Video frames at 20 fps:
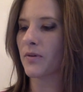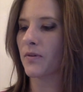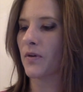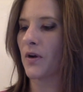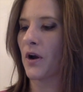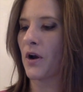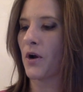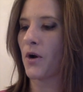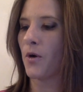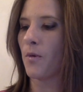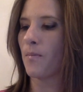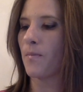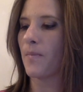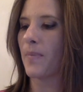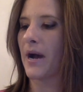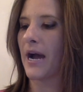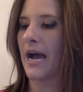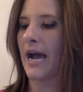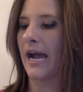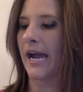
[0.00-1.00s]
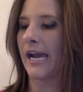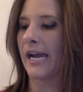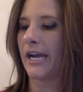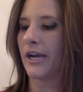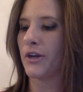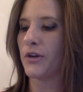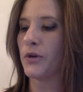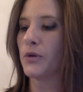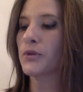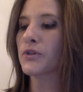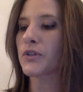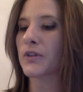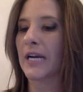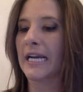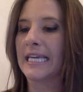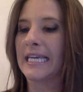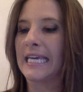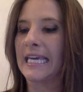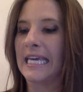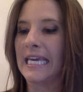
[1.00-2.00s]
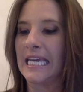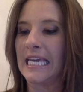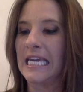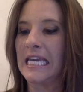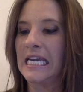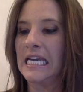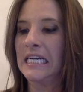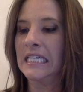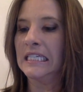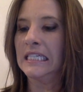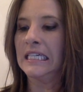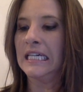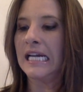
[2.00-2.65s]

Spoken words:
Pro by NutraKey,